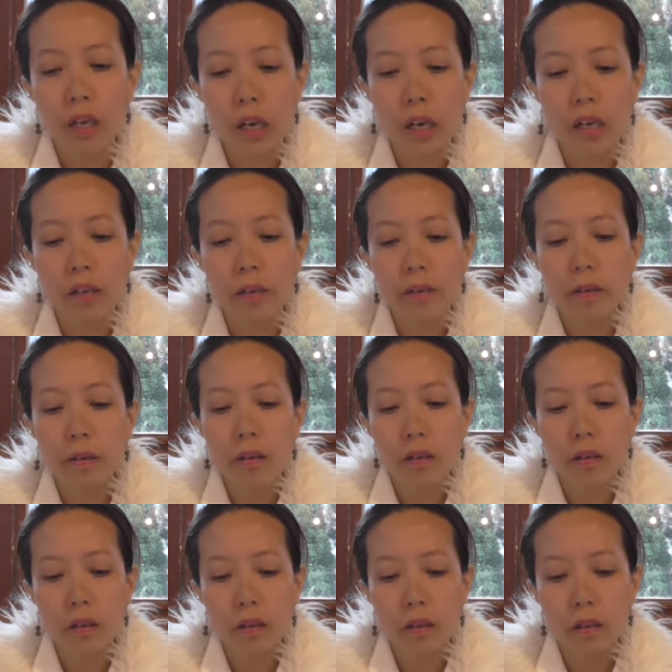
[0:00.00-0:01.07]
And
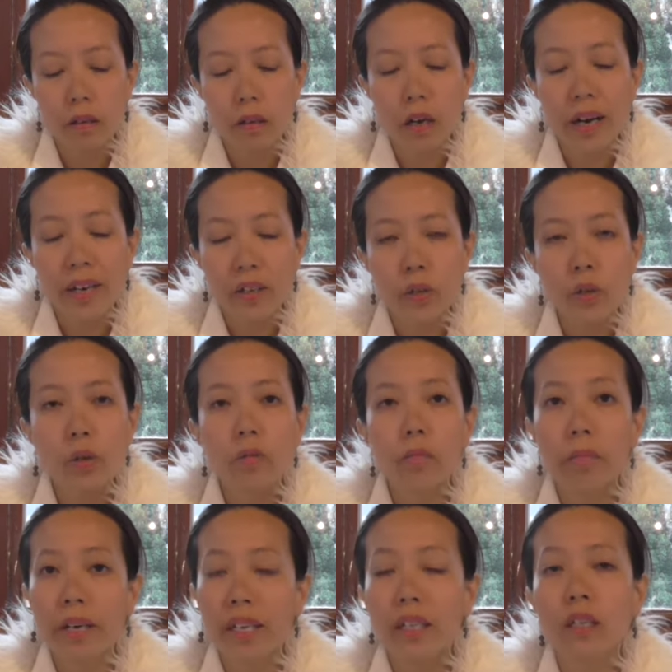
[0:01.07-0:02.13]
I know
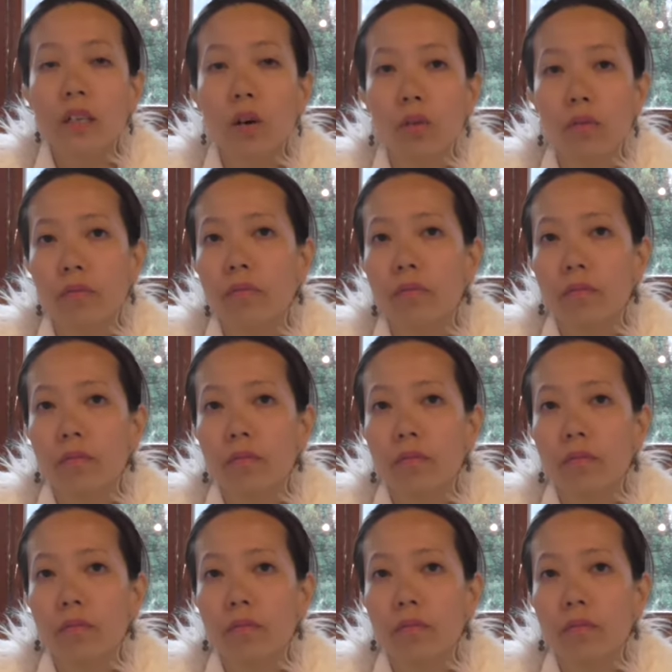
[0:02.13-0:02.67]
many of